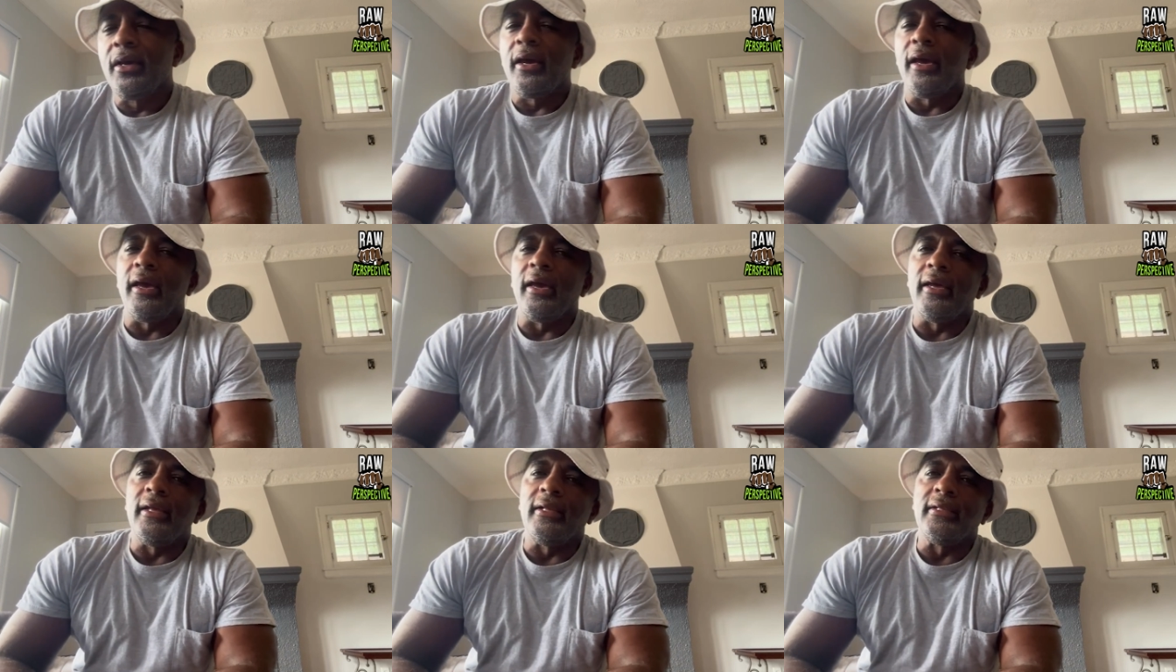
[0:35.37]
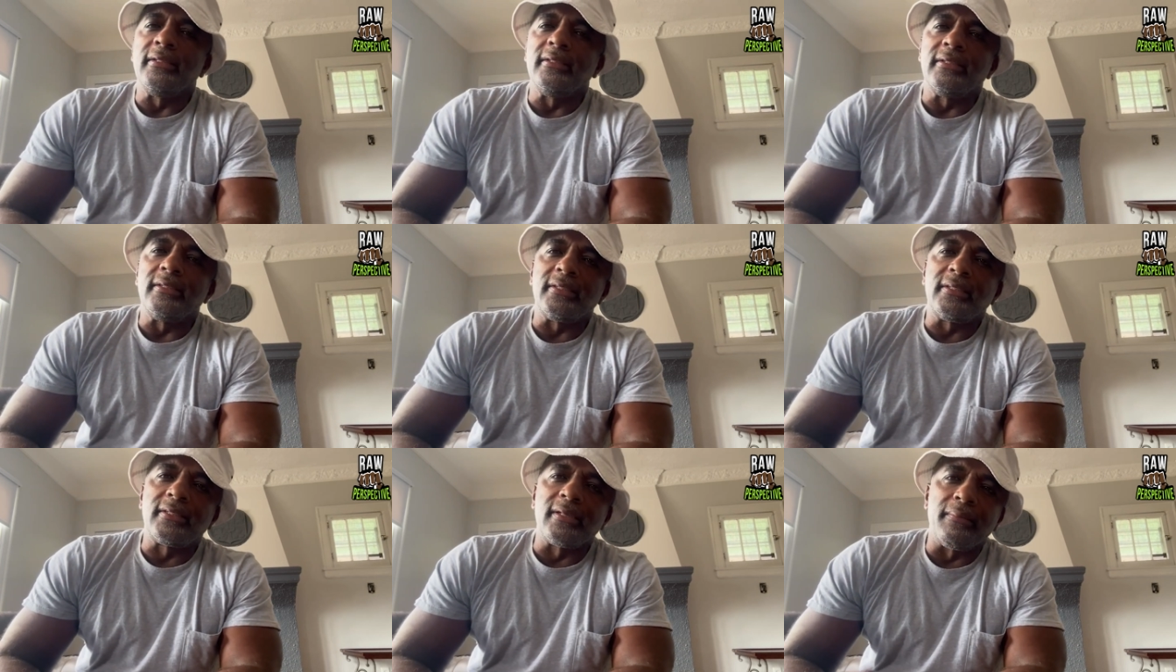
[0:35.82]

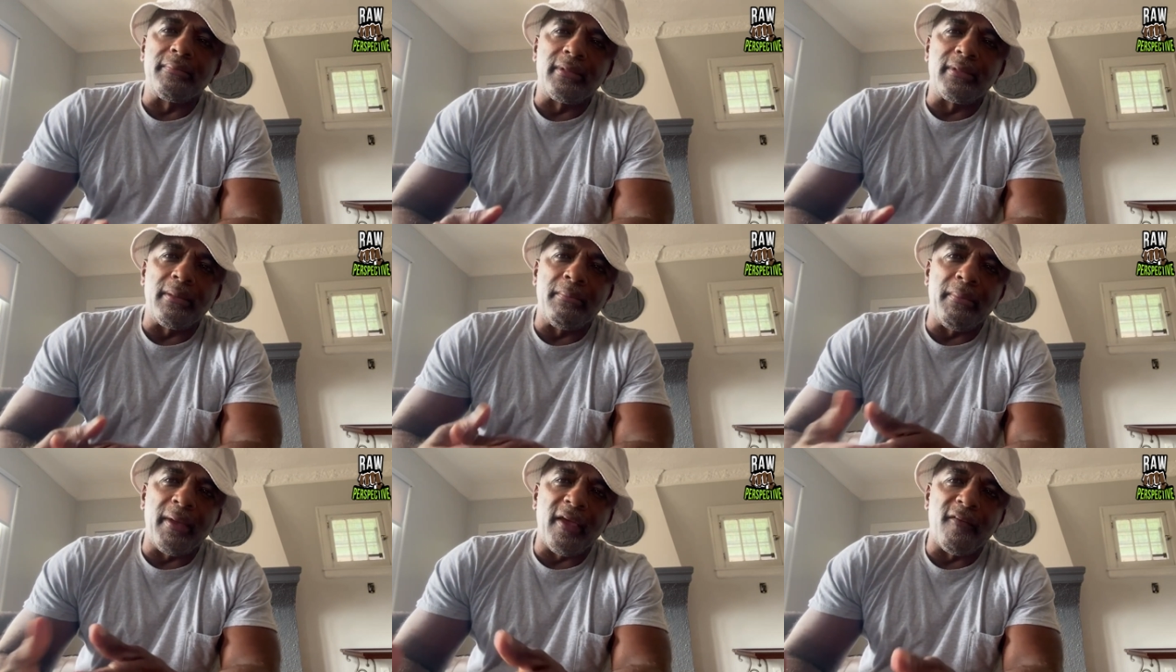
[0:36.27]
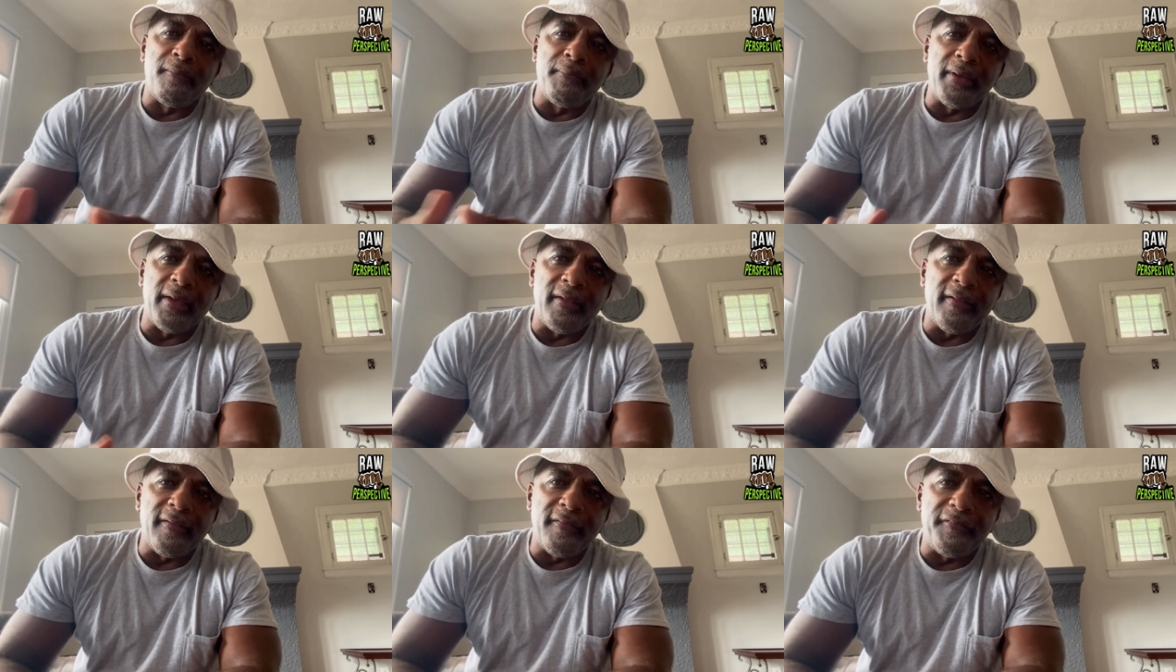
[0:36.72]
and something may have
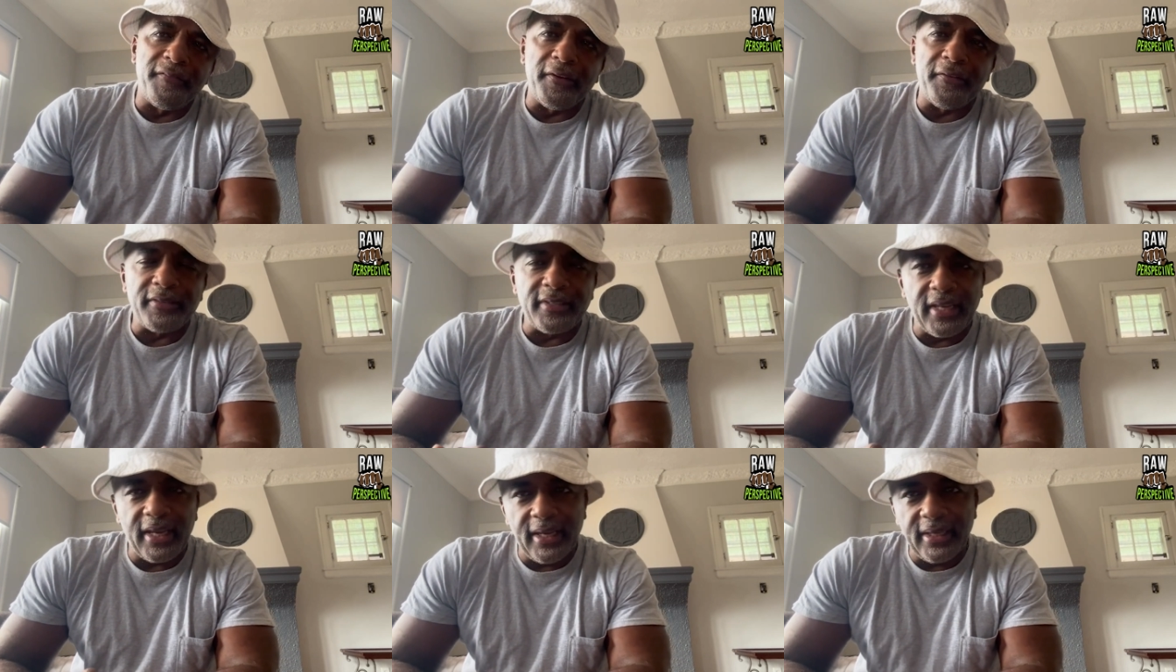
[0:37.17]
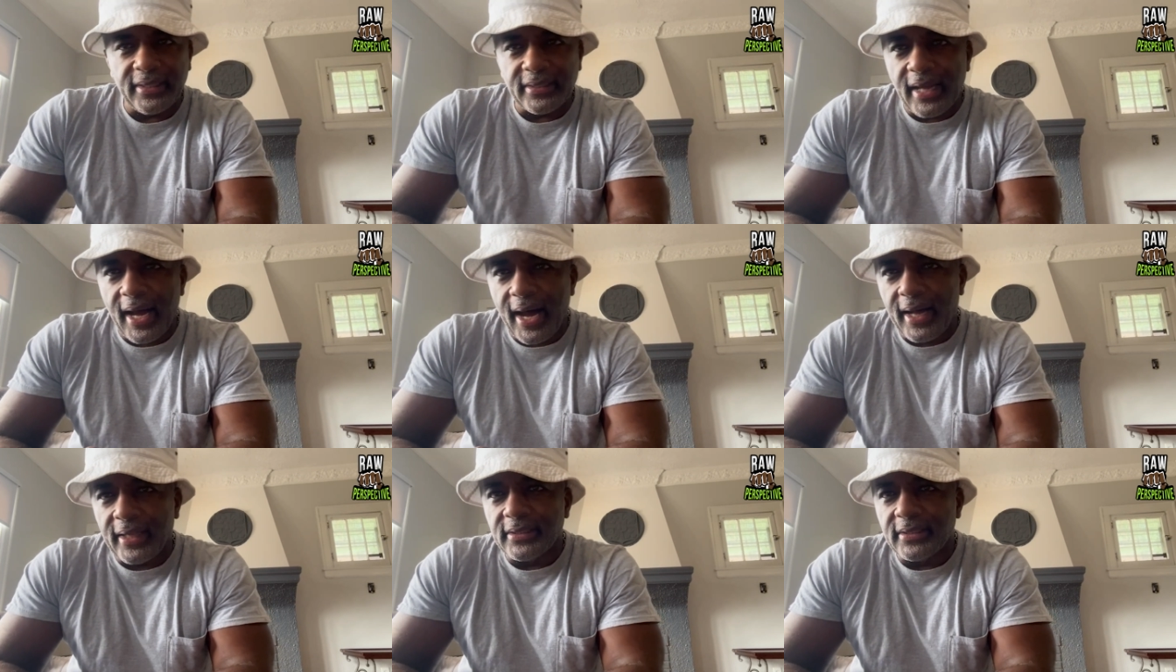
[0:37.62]
been fifteen
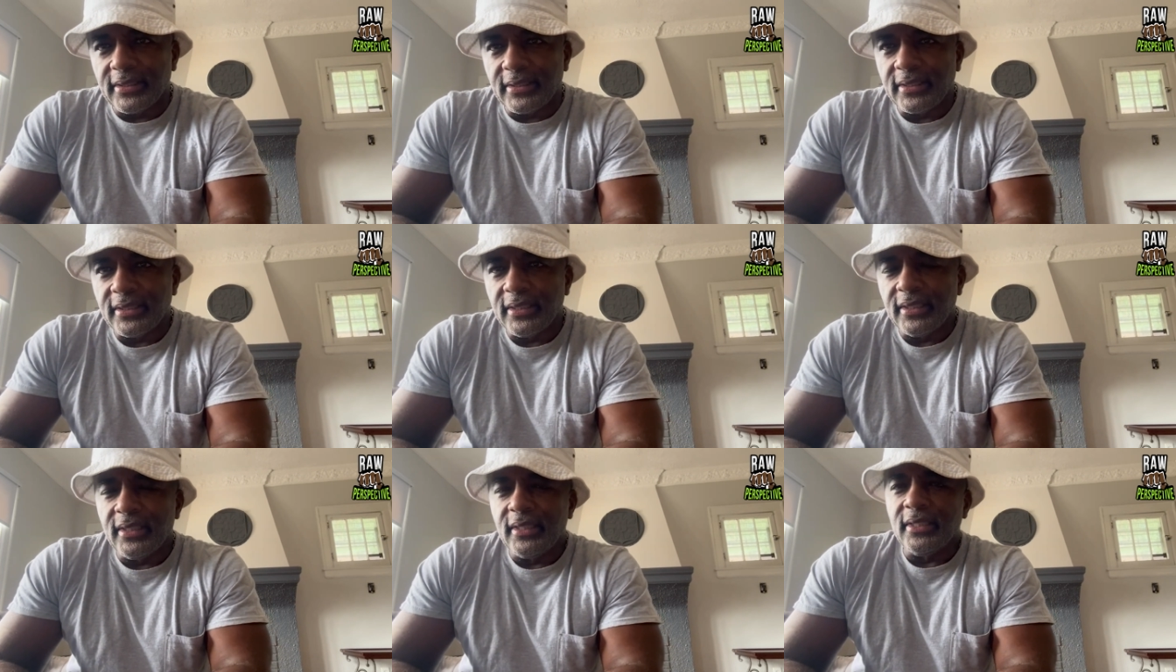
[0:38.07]
dollars.